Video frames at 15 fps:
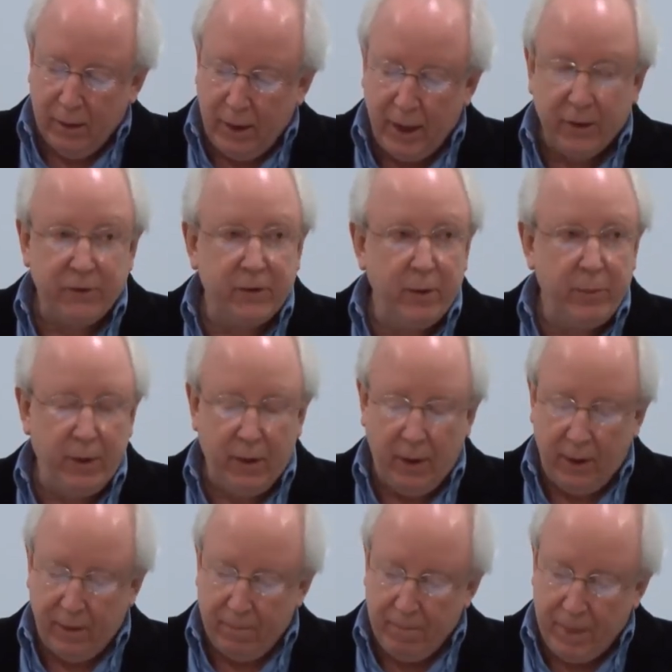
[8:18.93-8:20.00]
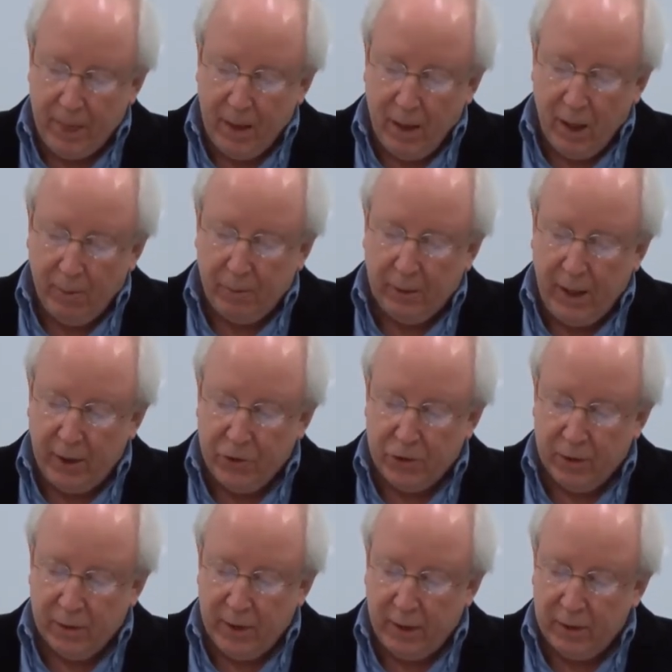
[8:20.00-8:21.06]
exhibiting a
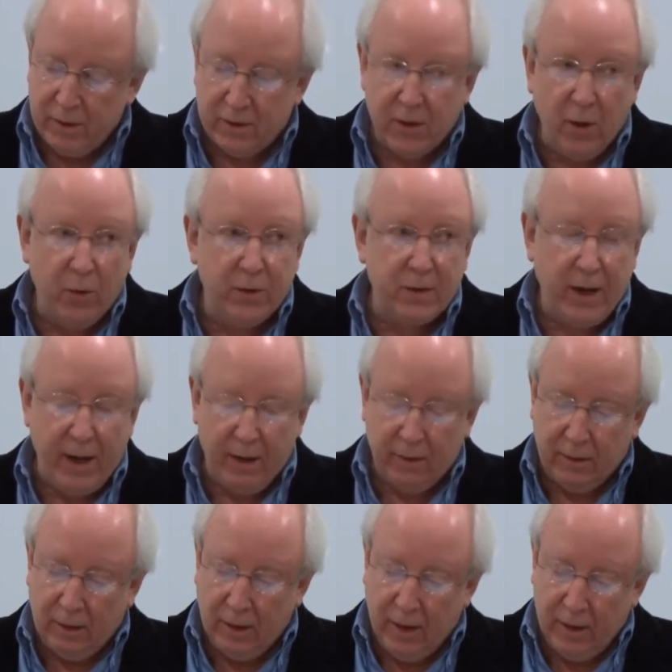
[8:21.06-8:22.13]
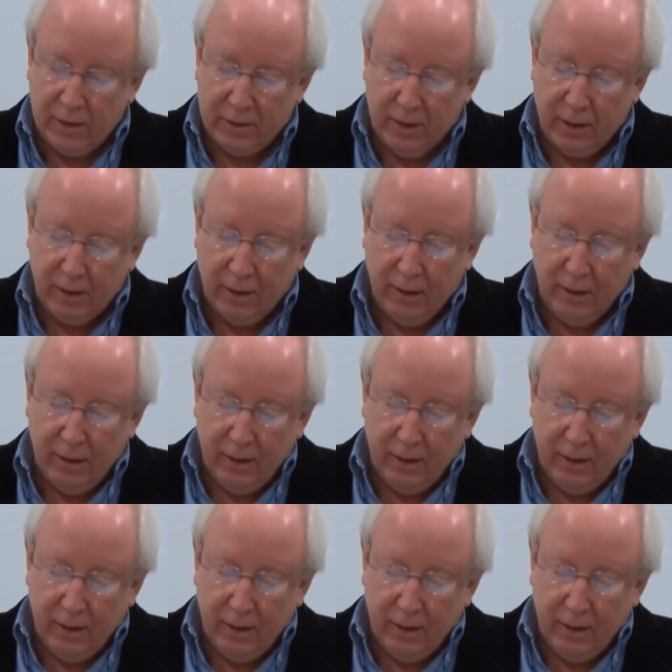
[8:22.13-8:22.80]
pleasure that is so tantalizing